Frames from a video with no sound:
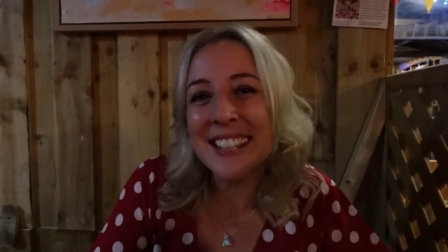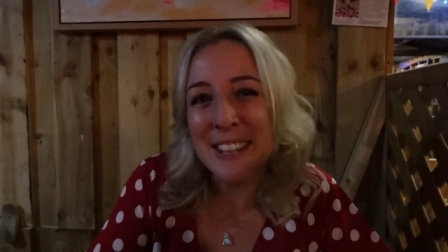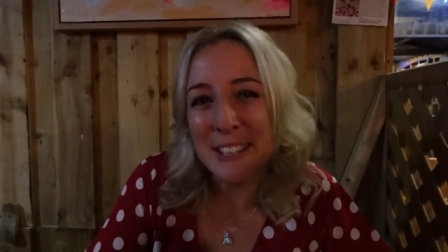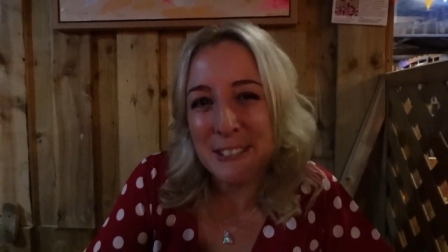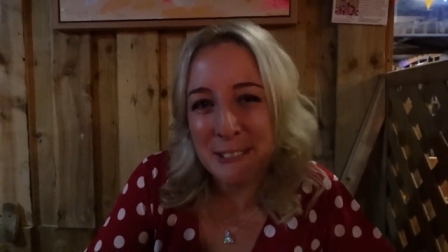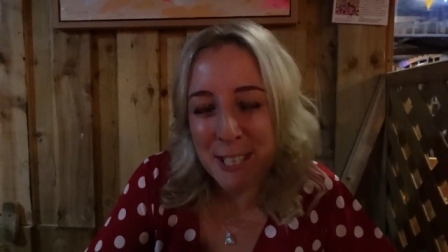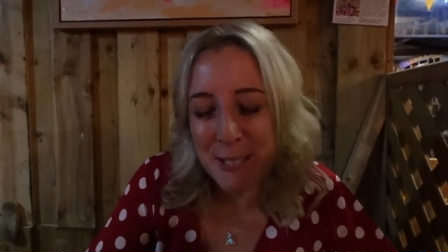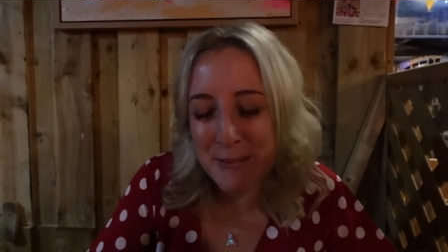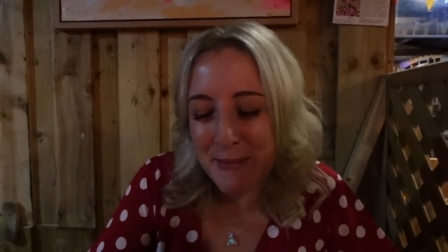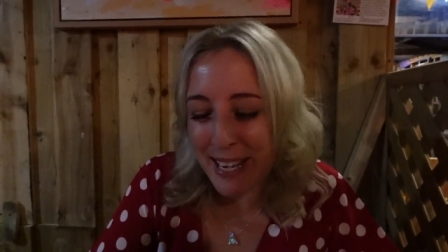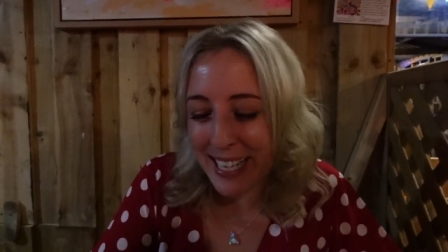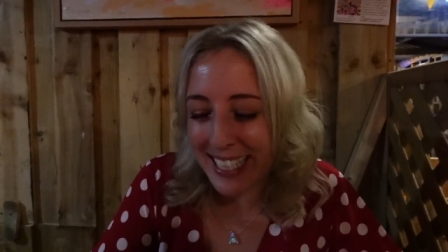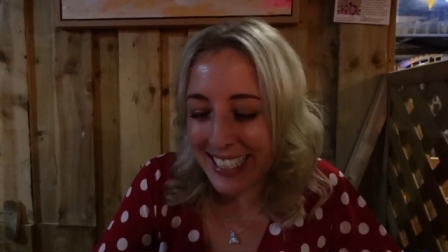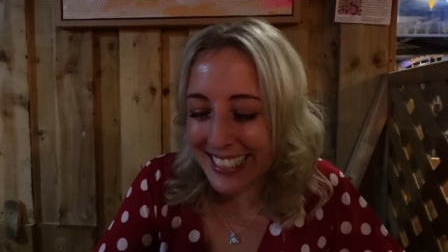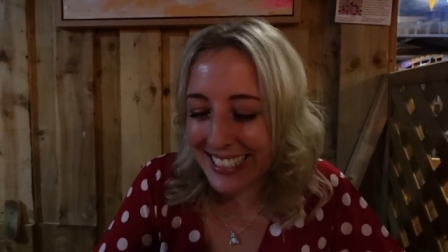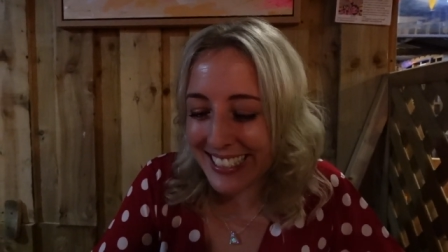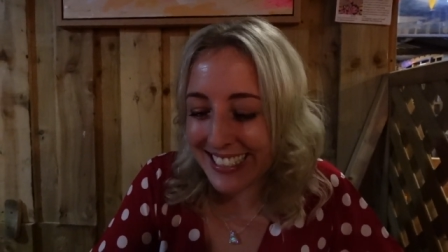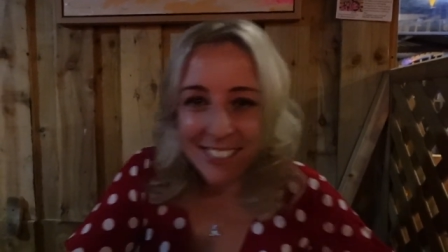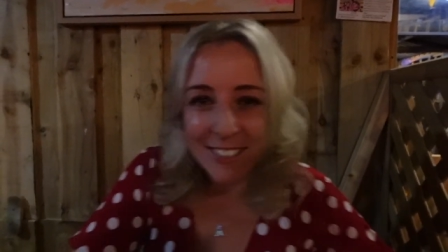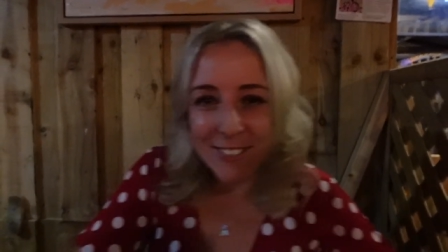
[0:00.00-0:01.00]
in the crew
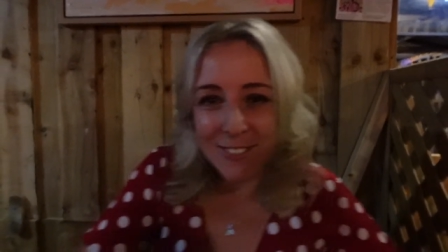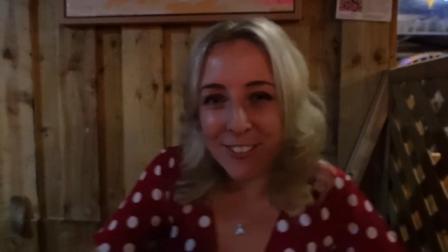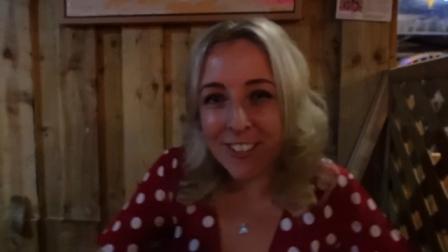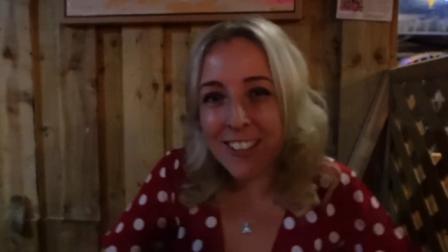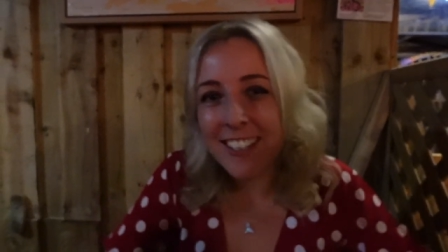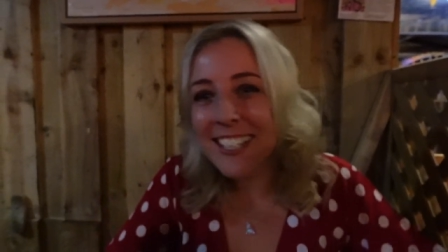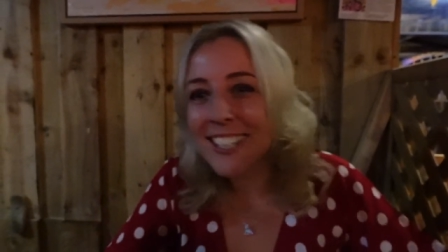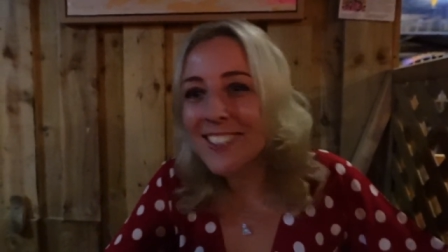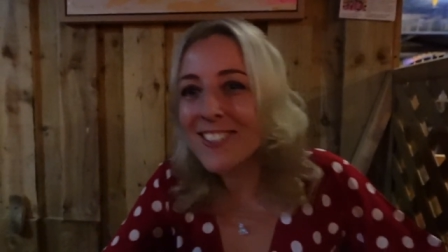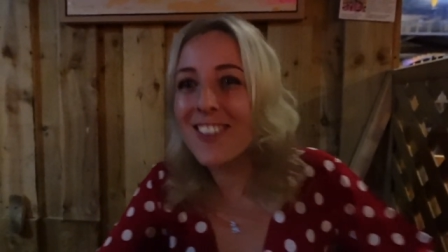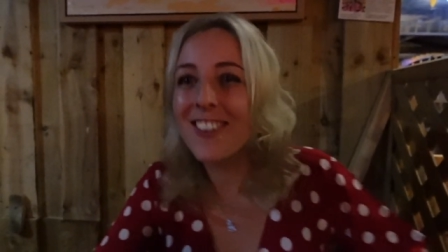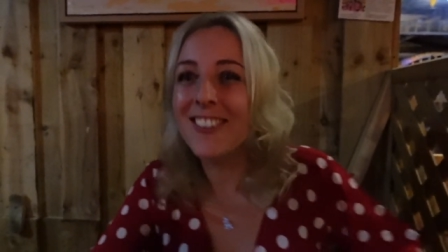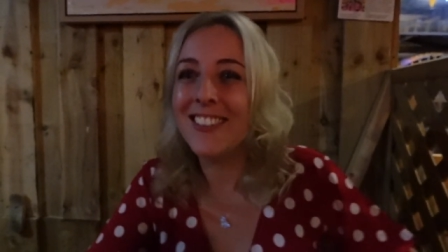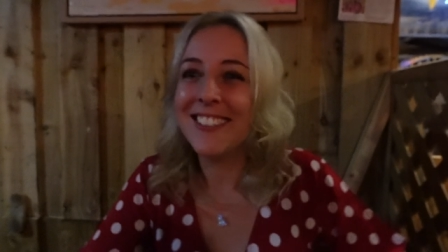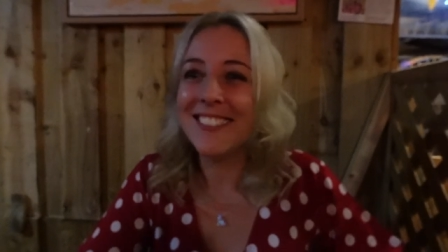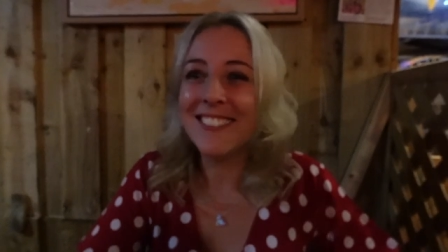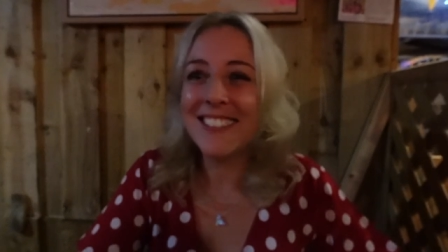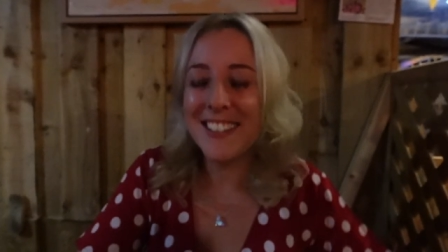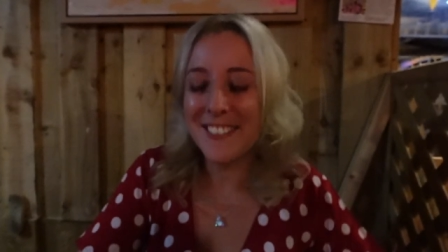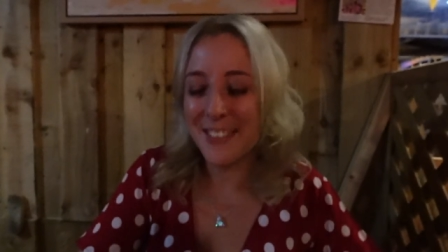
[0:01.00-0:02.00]
mess, you're rocking and rolling
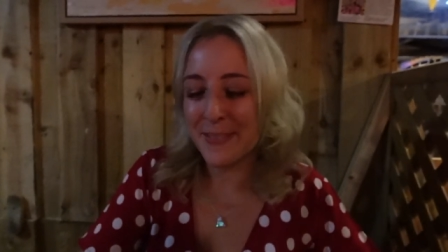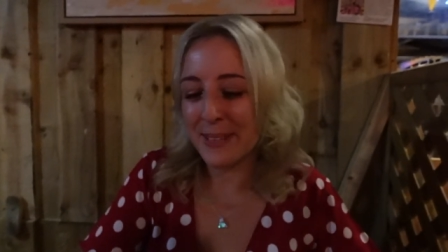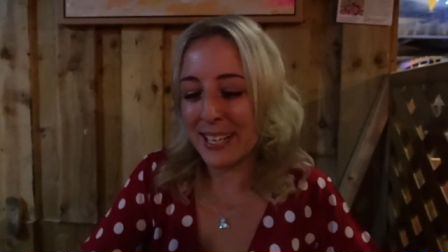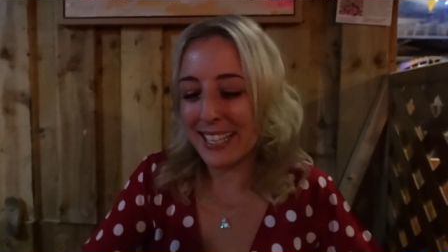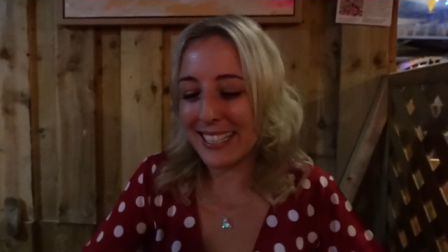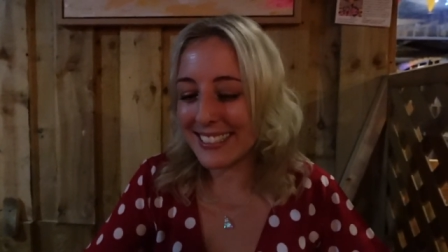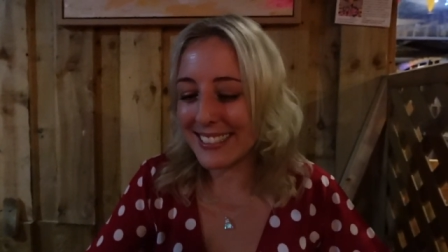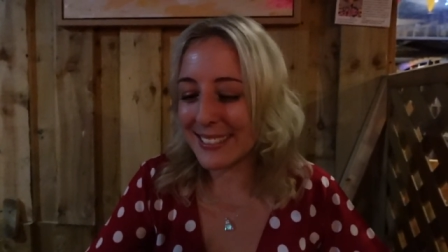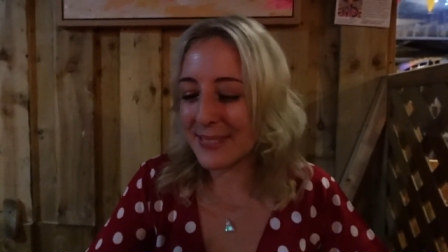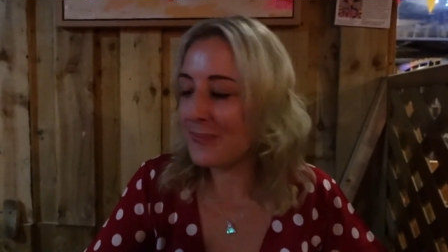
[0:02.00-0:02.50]
all over the place.